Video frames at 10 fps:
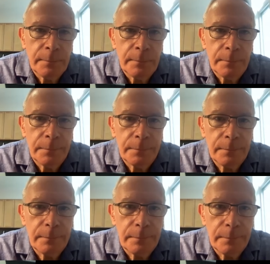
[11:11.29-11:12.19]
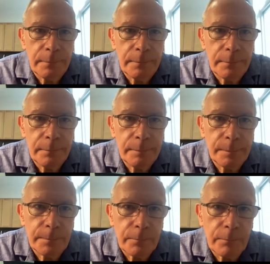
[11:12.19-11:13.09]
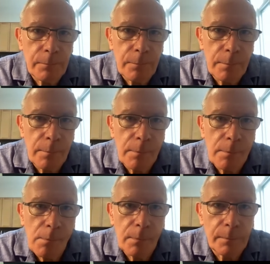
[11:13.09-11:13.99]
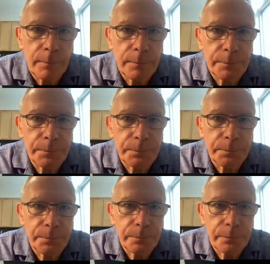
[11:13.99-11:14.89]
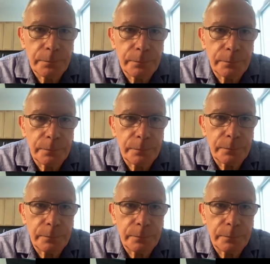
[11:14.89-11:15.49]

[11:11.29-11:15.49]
[no speech]